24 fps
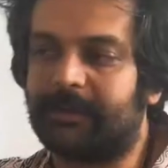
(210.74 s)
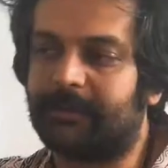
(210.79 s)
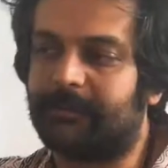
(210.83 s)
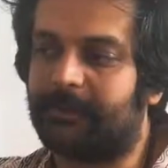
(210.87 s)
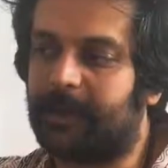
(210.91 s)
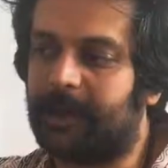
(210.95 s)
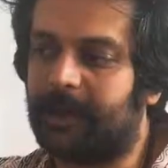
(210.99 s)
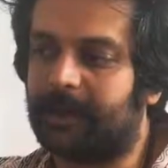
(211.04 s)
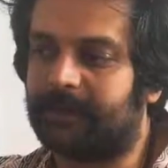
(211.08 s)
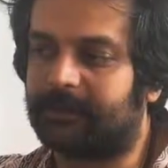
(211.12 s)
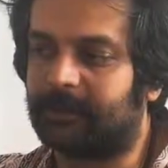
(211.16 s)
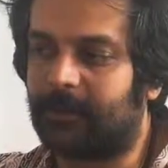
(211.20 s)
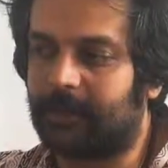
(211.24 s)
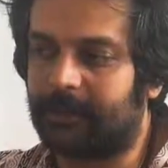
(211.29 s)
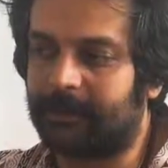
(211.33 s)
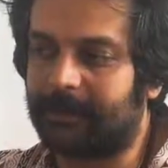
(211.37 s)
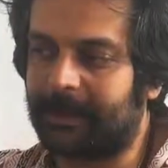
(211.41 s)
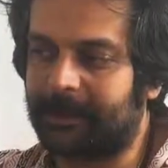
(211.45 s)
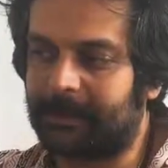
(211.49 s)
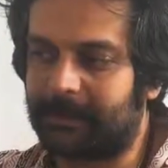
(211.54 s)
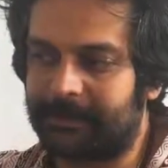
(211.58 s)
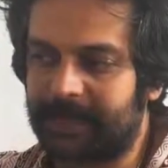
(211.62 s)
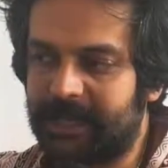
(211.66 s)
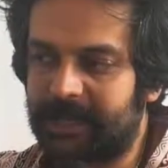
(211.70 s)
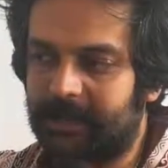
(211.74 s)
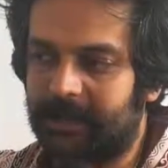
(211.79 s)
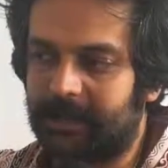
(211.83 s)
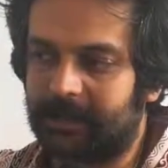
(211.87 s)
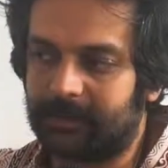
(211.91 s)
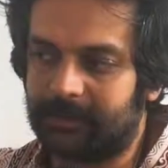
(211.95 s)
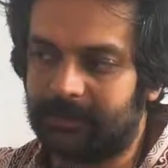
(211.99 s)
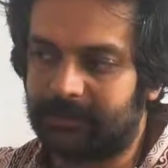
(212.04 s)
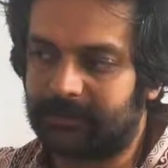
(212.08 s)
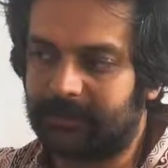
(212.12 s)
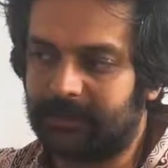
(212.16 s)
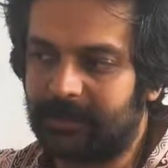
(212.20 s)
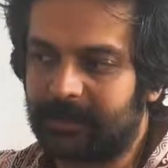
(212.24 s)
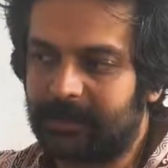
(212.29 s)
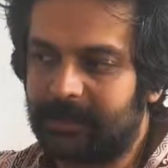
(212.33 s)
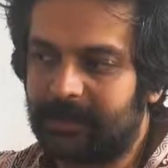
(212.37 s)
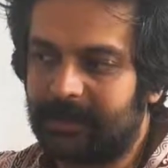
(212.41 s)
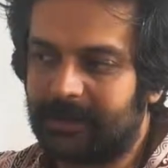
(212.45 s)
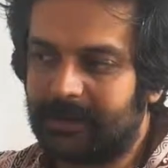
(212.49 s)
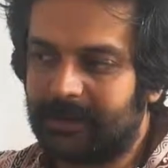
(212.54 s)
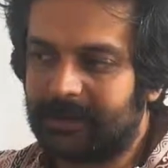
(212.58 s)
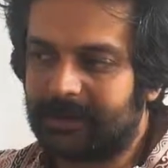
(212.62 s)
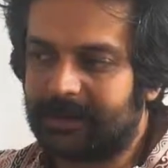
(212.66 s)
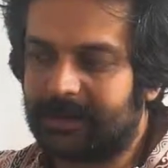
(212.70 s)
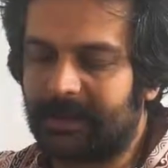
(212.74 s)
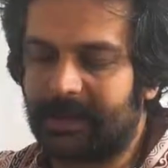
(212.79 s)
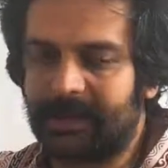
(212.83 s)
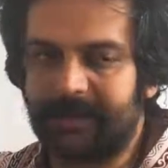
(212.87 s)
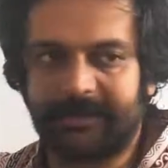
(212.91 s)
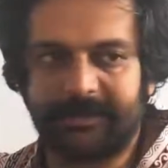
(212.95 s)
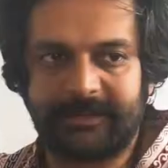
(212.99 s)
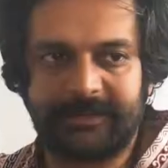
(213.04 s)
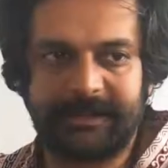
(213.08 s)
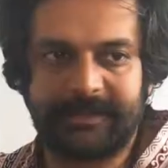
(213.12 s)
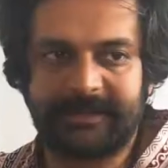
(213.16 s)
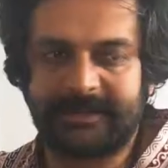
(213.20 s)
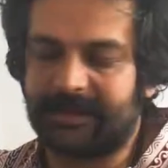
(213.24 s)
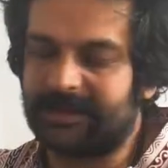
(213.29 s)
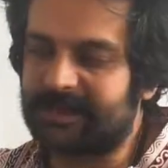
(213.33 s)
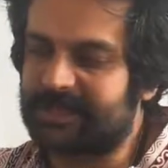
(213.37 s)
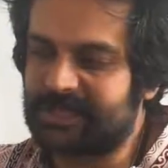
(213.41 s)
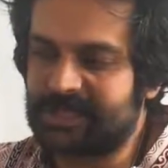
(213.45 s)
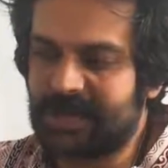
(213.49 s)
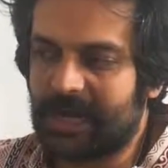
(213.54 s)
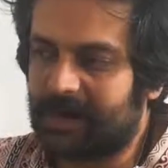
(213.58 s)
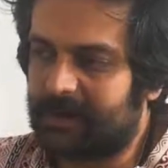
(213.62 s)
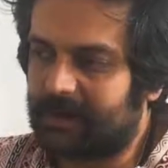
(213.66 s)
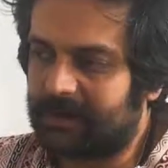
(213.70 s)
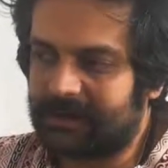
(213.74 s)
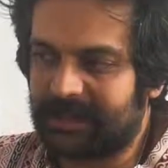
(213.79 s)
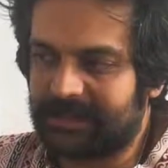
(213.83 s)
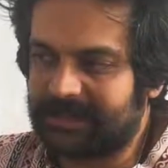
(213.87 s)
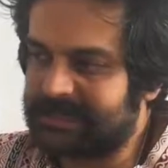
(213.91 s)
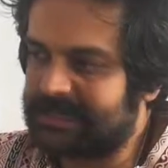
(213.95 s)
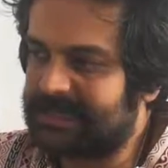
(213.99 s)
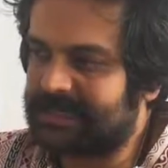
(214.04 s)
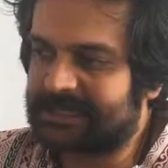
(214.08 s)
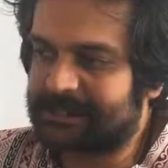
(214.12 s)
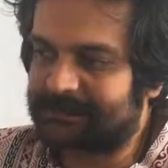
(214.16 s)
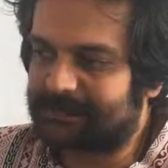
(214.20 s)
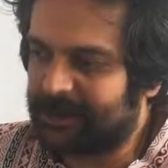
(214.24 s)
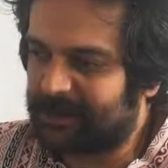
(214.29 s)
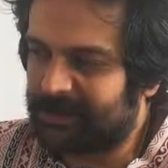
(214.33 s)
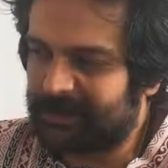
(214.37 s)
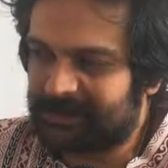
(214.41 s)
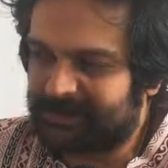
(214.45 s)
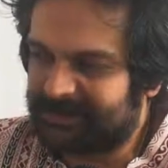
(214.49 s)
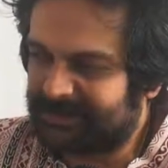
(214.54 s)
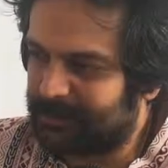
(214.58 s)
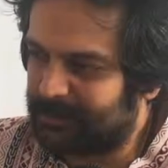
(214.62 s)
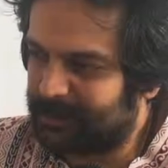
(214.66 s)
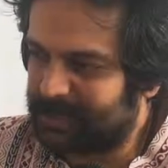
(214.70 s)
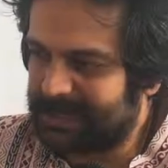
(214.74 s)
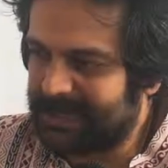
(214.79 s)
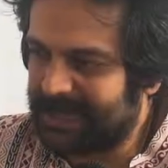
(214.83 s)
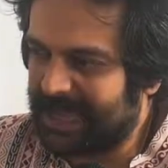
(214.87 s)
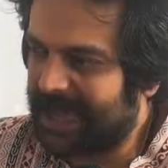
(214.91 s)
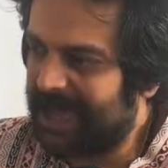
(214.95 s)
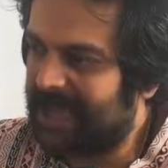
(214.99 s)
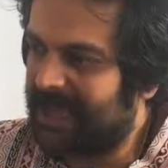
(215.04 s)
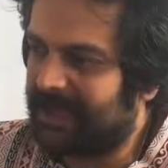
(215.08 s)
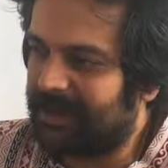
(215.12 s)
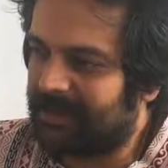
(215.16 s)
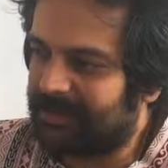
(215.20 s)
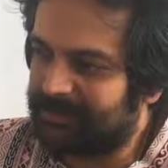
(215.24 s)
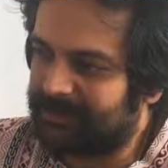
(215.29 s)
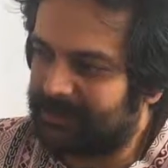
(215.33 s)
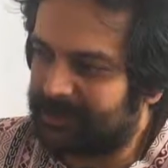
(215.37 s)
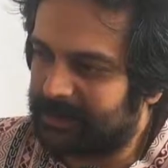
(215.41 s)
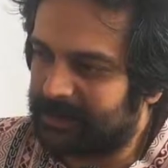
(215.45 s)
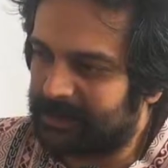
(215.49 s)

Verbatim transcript: having fun talking about the beatings because that's a shared, that's an experience that we have.